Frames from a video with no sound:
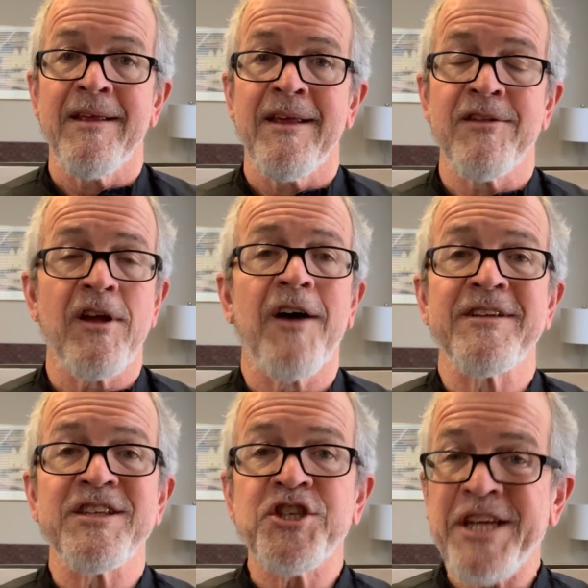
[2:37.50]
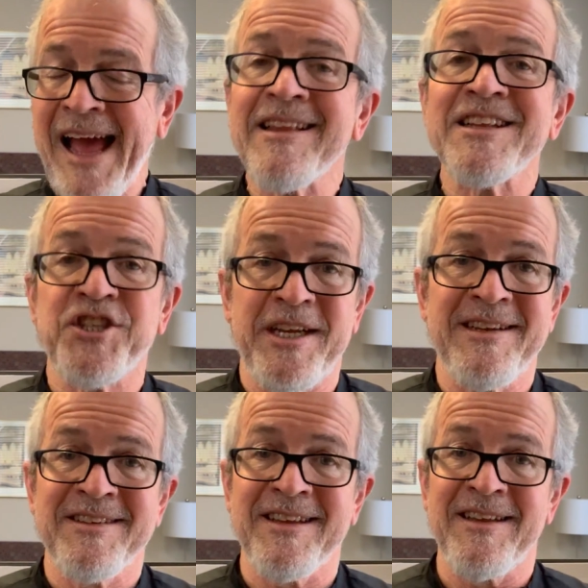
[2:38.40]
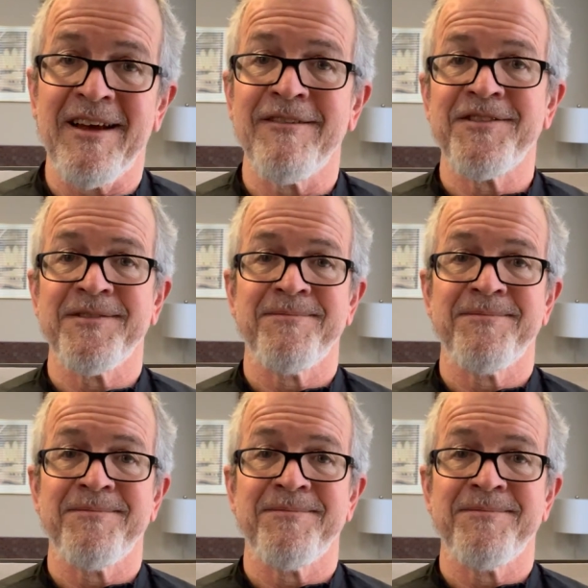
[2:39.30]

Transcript: is often challenging to love.